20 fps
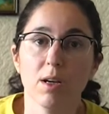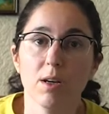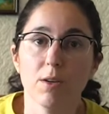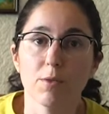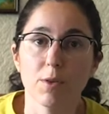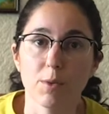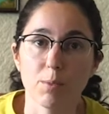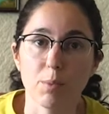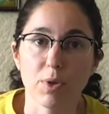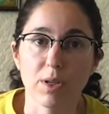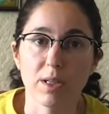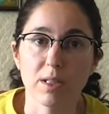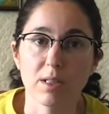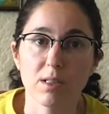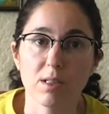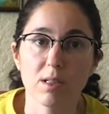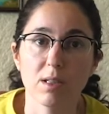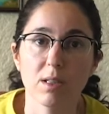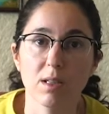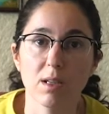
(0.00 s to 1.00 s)

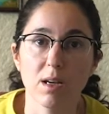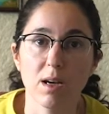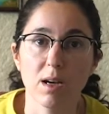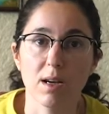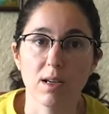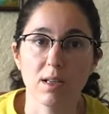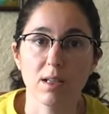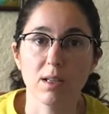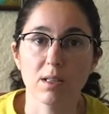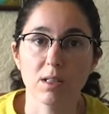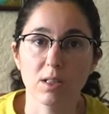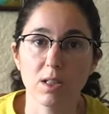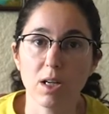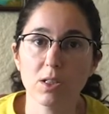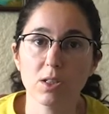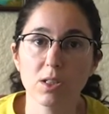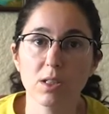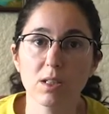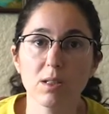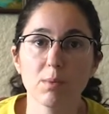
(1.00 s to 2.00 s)
footprint
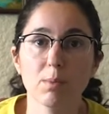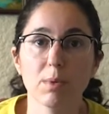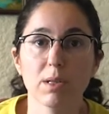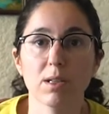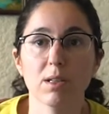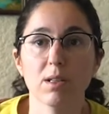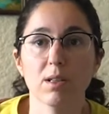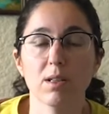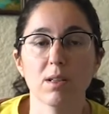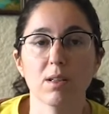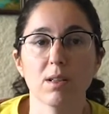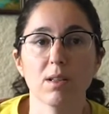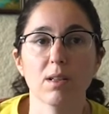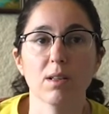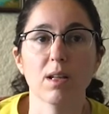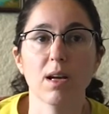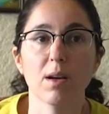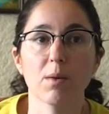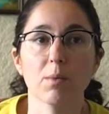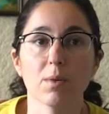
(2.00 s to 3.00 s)
ecologically, but
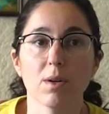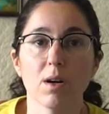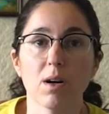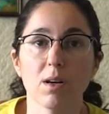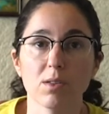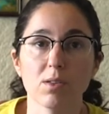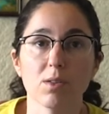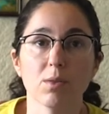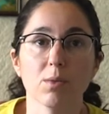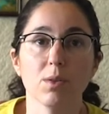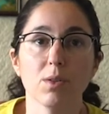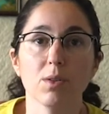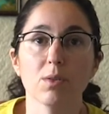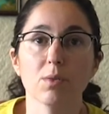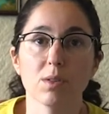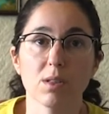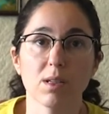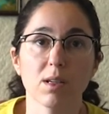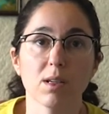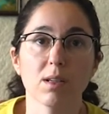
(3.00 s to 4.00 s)
that we're also
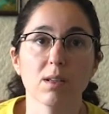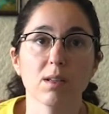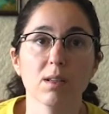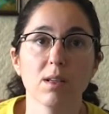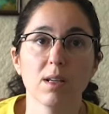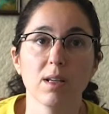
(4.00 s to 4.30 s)
using